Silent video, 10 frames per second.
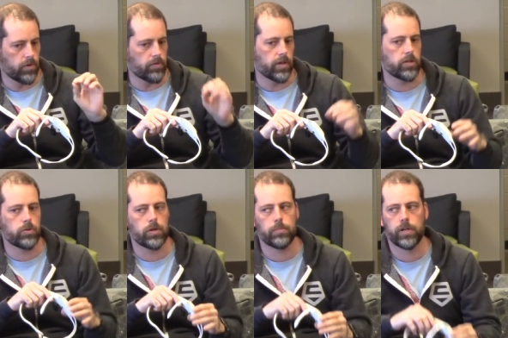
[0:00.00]

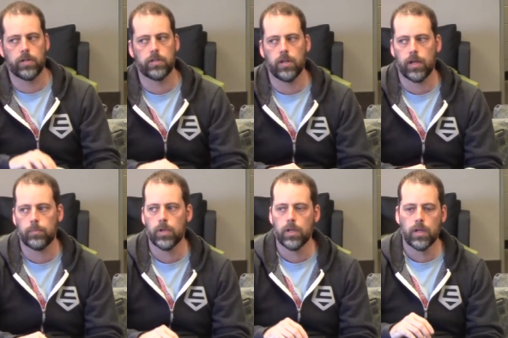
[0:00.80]
occurs when a person is
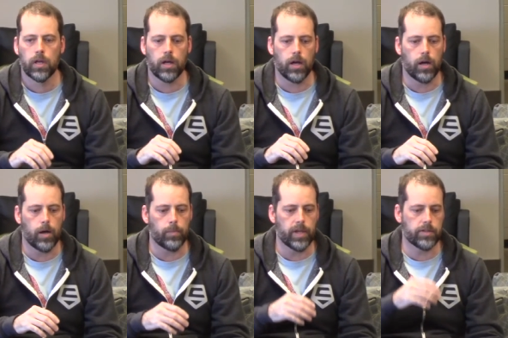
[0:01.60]
thinking hard about
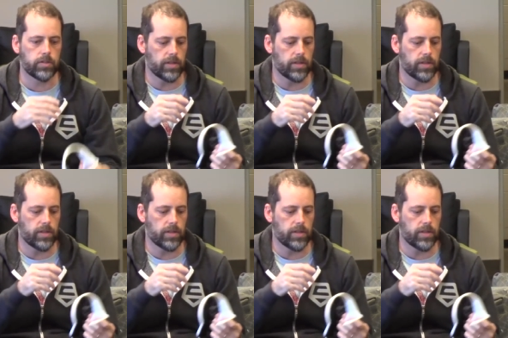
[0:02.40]
something.